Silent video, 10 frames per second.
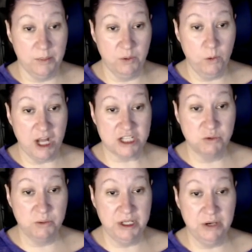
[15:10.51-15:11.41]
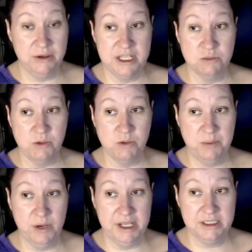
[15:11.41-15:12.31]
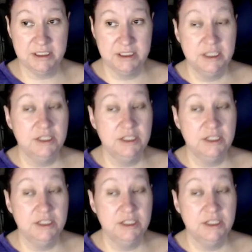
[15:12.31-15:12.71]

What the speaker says: But watch, when we go to these waypoints,